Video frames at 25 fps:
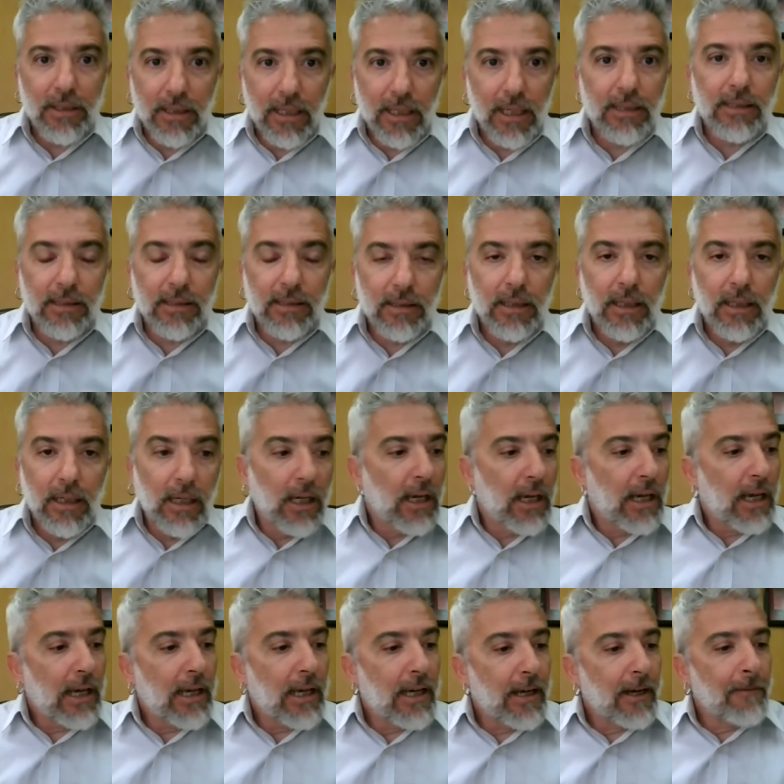Yes.
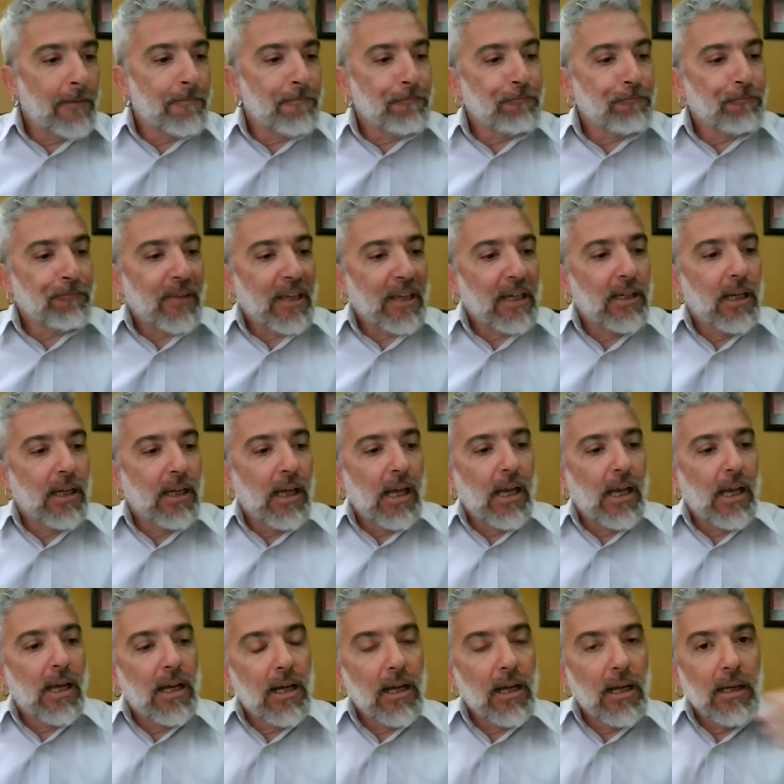Um,
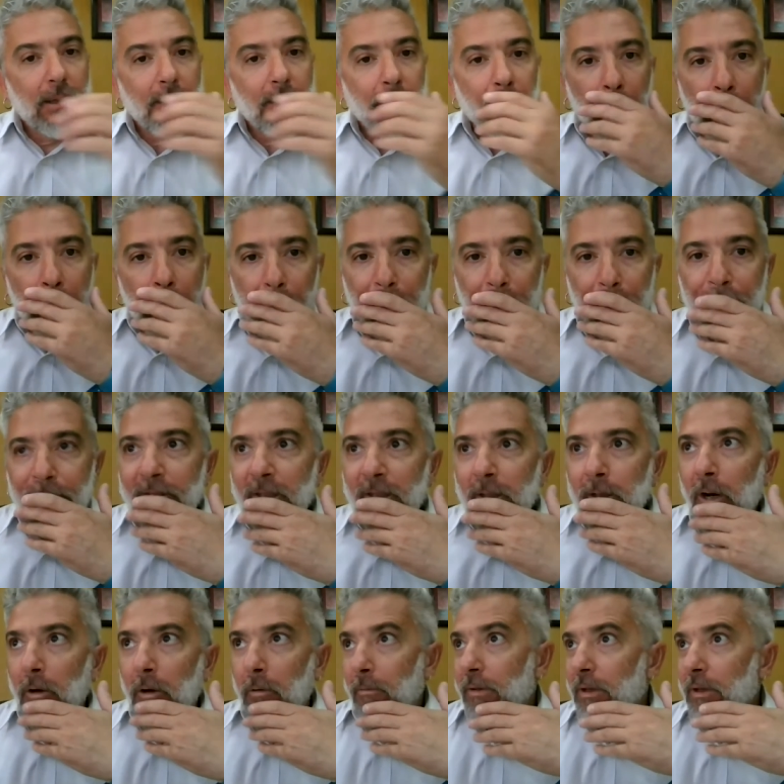you
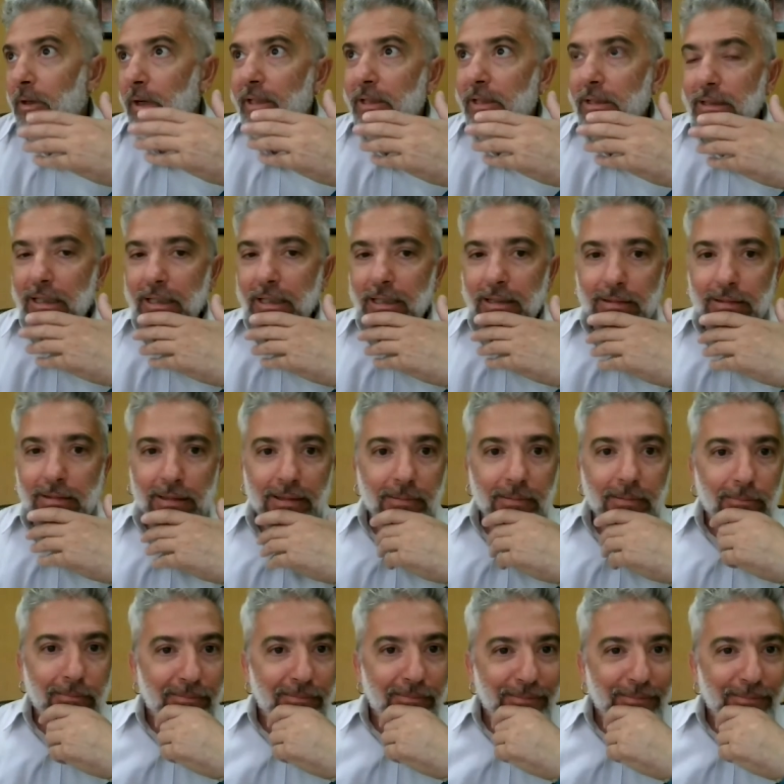know, in, in